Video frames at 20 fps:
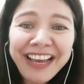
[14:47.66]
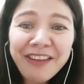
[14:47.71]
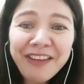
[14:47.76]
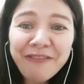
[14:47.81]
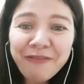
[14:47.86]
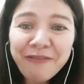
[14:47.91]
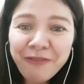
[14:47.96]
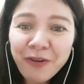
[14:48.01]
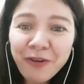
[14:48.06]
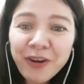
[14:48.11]

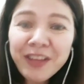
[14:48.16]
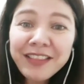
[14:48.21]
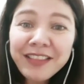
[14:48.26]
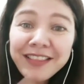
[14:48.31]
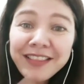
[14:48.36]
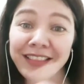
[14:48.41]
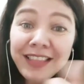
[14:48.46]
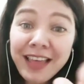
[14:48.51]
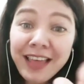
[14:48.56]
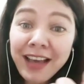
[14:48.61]
for
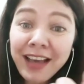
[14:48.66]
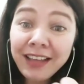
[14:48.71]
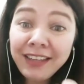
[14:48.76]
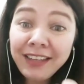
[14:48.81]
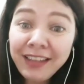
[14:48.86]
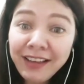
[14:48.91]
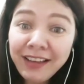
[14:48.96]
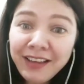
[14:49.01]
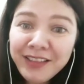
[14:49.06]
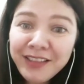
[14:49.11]

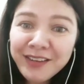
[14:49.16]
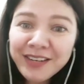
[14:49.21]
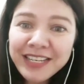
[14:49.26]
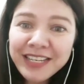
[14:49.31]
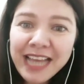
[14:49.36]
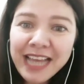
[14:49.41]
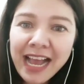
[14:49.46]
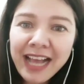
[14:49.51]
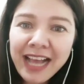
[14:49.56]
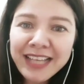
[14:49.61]
another
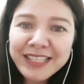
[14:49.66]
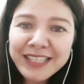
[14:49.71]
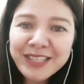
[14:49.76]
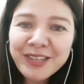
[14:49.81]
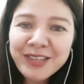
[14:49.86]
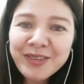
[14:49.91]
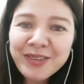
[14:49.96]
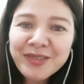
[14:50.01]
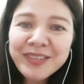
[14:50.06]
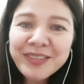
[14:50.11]
task
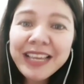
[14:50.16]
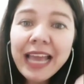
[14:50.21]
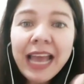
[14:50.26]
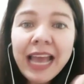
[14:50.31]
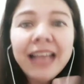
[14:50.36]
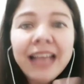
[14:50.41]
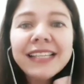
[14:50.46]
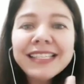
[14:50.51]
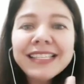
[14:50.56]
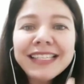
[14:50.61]
using
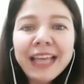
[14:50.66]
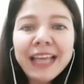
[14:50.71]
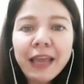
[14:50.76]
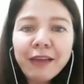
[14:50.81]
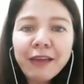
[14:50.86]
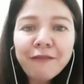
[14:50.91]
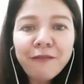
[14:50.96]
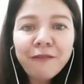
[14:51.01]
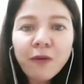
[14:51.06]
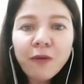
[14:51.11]

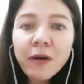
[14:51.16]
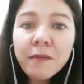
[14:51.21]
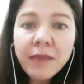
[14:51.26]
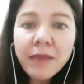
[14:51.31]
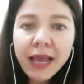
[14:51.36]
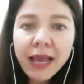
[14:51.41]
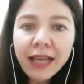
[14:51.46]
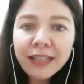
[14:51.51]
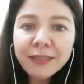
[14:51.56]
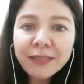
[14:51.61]
essay
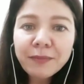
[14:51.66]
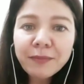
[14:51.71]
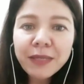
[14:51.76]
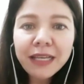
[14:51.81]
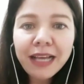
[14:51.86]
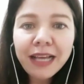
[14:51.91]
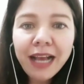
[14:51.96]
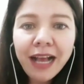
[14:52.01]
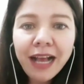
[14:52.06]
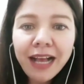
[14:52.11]
format
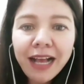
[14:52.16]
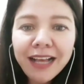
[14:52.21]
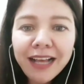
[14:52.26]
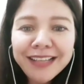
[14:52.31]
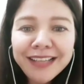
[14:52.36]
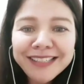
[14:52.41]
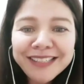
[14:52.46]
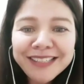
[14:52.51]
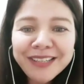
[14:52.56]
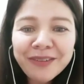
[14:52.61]

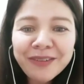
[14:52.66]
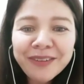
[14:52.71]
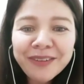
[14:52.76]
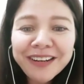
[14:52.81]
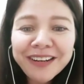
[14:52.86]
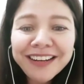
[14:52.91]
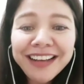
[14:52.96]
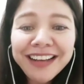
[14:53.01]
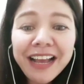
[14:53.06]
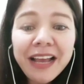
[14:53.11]
because you
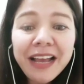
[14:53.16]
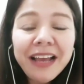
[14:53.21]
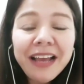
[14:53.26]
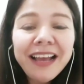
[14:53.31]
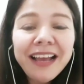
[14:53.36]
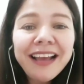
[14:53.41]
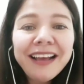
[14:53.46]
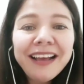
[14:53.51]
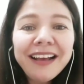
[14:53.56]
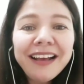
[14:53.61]
were
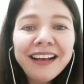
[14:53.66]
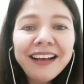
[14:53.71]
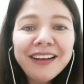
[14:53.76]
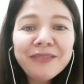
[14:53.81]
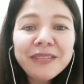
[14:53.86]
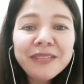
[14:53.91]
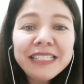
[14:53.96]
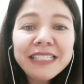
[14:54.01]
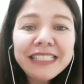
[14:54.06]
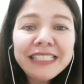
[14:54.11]

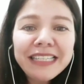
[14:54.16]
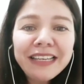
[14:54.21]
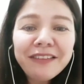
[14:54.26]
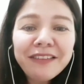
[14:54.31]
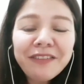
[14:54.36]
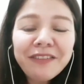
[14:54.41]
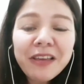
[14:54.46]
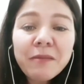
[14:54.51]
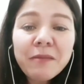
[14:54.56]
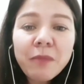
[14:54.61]

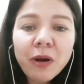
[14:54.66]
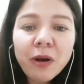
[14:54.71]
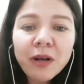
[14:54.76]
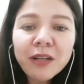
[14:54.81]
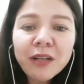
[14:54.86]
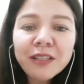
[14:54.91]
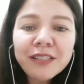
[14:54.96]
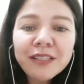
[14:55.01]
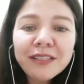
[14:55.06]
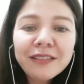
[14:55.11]
receiving
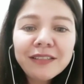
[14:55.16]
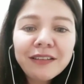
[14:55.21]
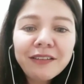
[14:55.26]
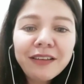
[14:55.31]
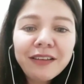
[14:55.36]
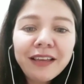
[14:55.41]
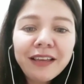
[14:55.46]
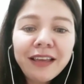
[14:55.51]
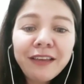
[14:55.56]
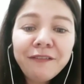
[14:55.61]
marks
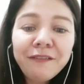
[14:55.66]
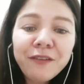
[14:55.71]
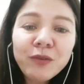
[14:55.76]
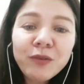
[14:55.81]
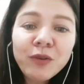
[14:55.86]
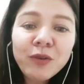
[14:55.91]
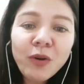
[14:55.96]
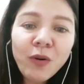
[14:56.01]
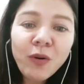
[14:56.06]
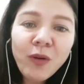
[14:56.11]
if
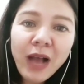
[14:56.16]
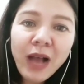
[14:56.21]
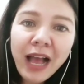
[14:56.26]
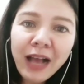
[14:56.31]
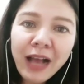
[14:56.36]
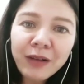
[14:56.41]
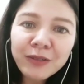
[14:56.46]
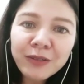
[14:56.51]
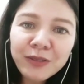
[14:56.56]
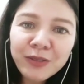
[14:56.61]
you know
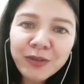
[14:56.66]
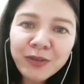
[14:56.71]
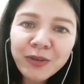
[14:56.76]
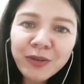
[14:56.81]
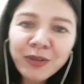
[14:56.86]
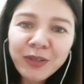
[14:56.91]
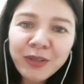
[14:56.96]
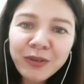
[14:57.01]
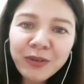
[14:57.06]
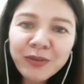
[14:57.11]
how to
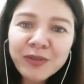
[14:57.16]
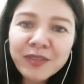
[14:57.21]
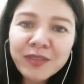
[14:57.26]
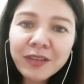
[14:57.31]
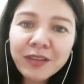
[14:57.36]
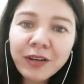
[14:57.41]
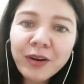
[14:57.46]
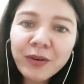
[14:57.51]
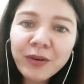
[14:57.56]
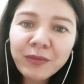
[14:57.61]
use
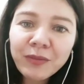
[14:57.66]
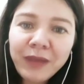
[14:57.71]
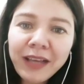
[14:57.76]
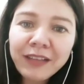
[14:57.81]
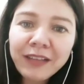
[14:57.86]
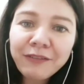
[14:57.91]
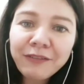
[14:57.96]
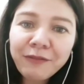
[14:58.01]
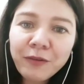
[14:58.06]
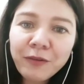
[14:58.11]
the
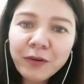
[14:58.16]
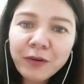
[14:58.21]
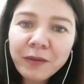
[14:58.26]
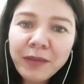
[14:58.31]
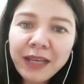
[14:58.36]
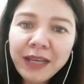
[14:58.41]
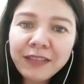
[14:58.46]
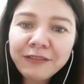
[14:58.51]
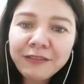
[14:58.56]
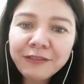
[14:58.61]
correct
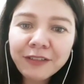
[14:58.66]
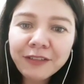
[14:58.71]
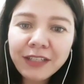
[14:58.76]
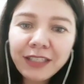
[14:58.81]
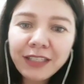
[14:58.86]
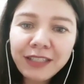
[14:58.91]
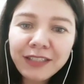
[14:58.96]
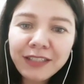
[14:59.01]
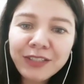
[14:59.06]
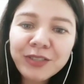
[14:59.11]
format for
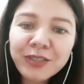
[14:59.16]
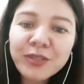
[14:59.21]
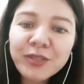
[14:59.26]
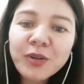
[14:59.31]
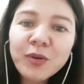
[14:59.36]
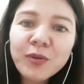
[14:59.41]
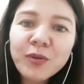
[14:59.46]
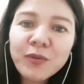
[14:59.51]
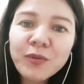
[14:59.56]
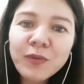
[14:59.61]
each
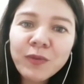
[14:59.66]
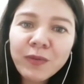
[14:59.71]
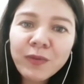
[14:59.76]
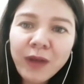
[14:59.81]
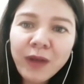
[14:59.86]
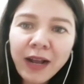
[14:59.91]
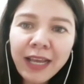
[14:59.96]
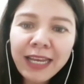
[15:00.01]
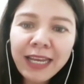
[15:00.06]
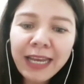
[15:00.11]

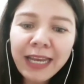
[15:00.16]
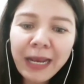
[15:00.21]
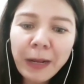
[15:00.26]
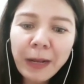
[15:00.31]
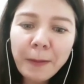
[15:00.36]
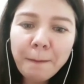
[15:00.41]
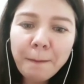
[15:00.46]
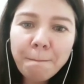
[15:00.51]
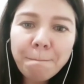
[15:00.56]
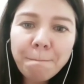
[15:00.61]

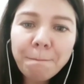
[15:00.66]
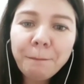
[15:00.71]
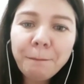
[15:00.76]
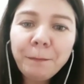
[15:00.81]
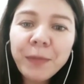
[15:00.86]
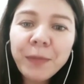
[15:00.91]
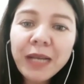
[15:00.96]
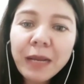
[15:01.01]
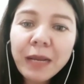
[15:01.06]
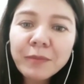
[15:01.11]
writing.
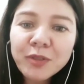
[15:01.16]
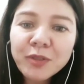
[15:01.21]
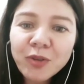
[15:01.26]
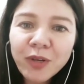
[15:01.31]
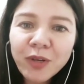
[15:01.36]
But I'm